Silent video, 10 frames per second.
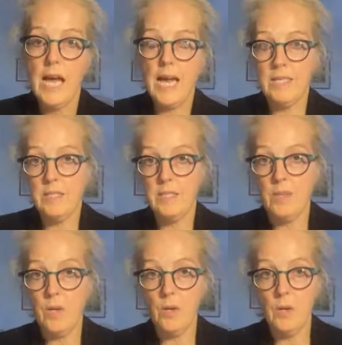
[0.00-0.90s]
And
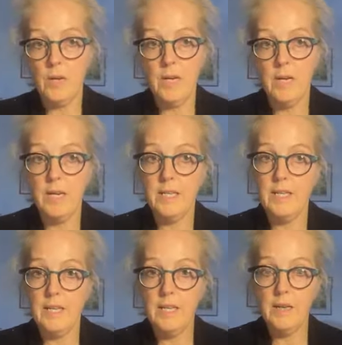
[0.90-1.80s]
so,
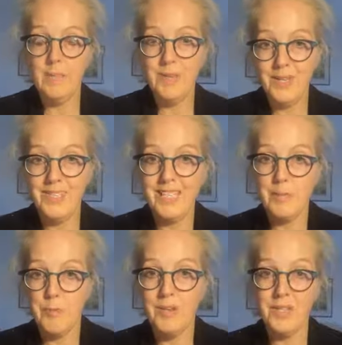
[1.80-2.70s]
and because there's
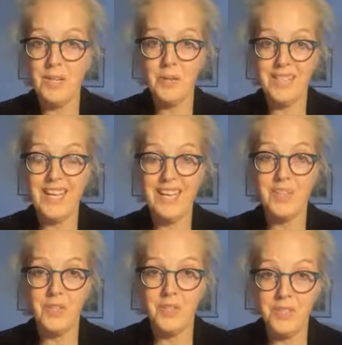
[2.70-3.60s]
a protocol saying
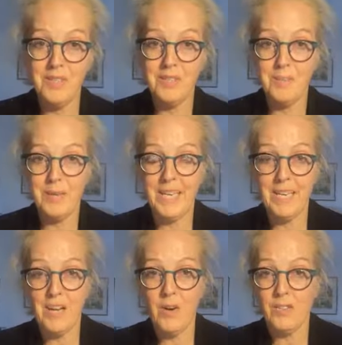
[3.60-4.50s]
you shouldn't
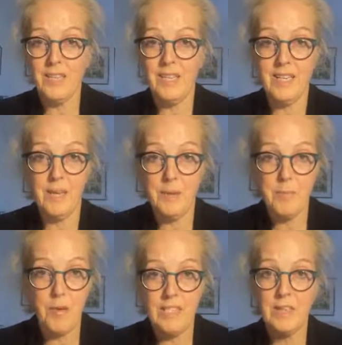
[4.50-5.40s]
be asking
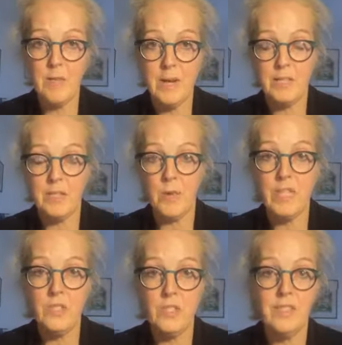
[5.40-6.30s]
oppressive amounts of
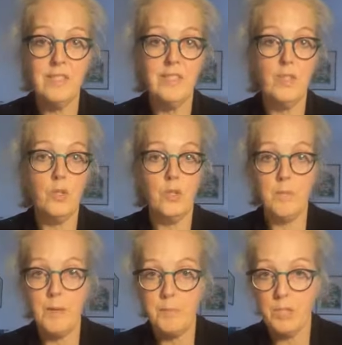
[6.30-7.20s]
questions, you
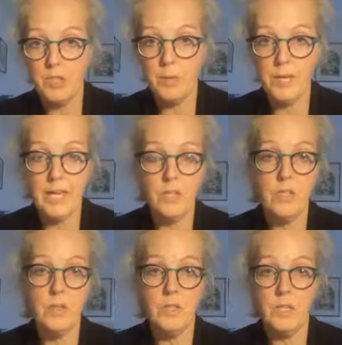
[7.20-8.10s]
shouldn't be pursuing
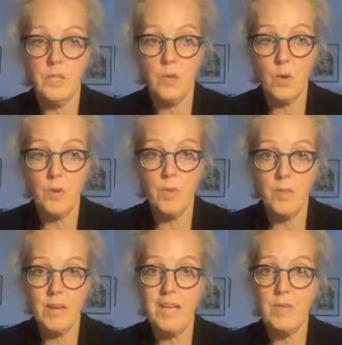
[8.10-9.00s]
issues that are not
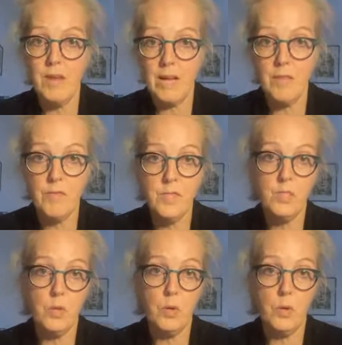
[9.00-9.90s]
really
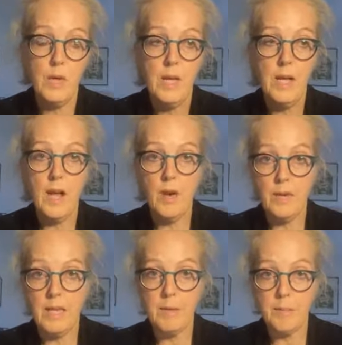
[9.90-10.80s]
relevant or
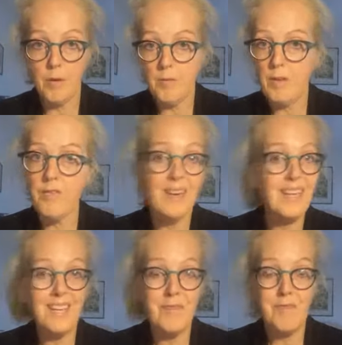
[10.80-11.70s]
only
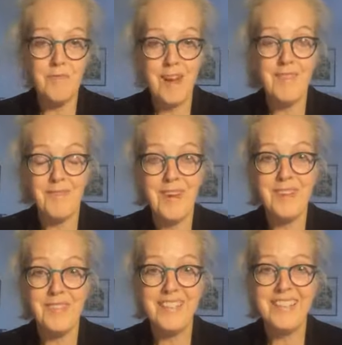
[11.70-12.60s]
peripherally
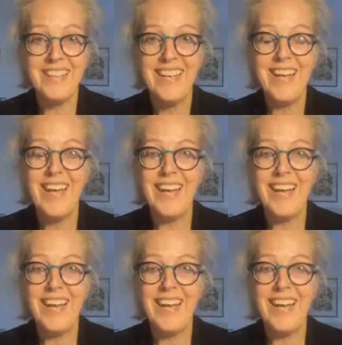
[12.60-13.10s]
relevant,